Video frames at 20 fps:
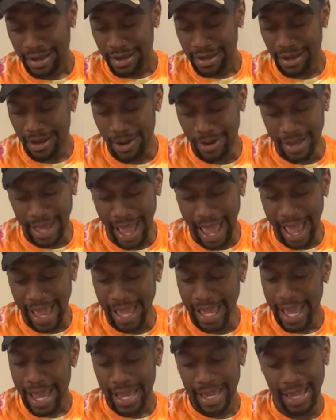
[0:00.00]

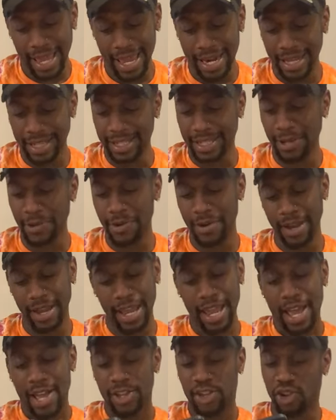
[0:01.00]
Okay, get into
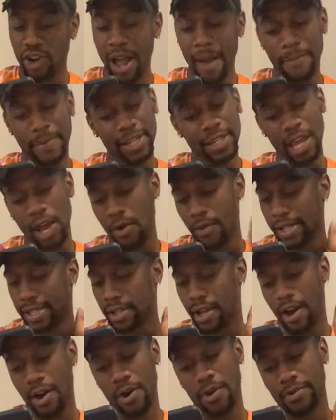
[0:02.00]
it. Drop It Low is
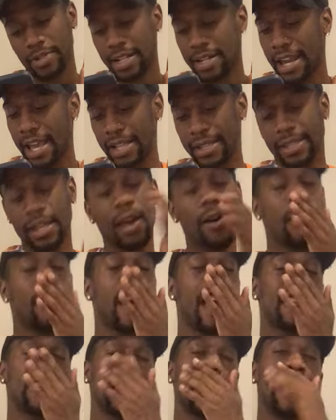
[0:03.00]
cold. The next song
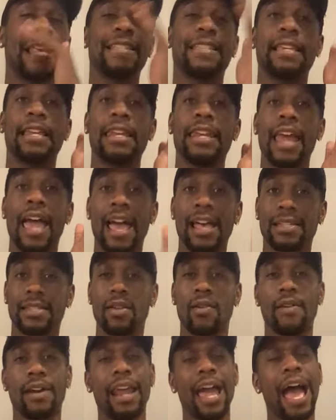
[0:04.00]
after that is the last
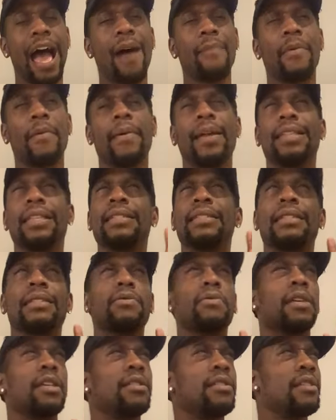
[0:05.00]
song of the album, and this is
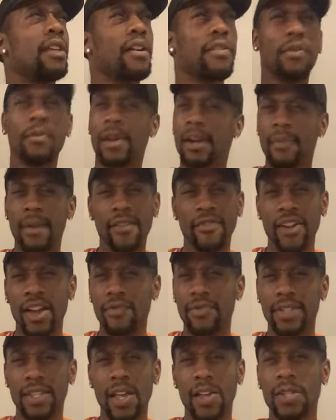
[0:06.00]
another one of my
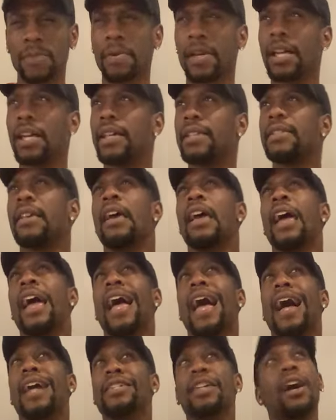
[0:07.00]
favorite songs, because
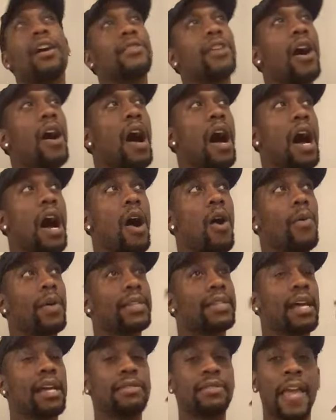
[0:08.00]
y'all know how it's
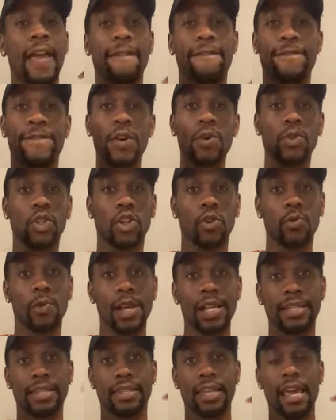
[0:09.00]
like that
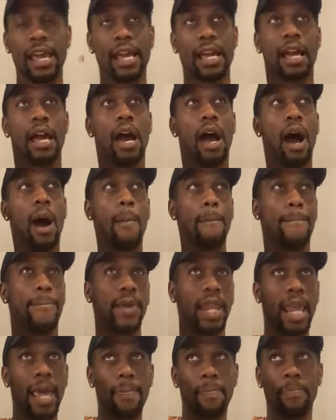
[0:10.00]
futuristic,
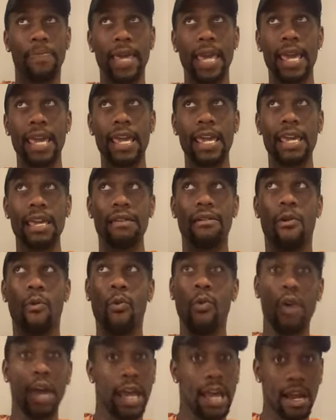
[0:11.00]
blippy,
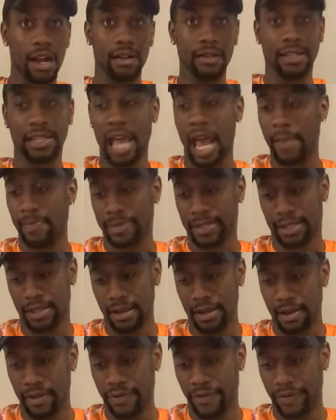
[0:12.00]
weird type
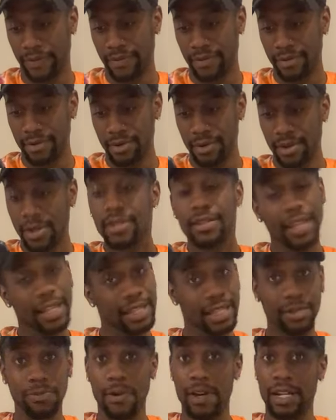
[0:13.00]
stuff. This
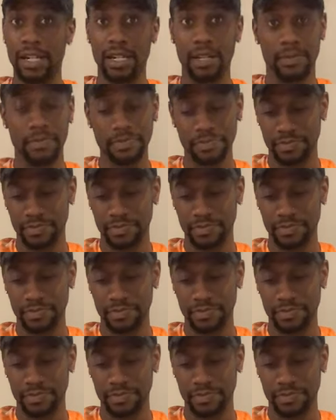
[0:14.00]
is one of them.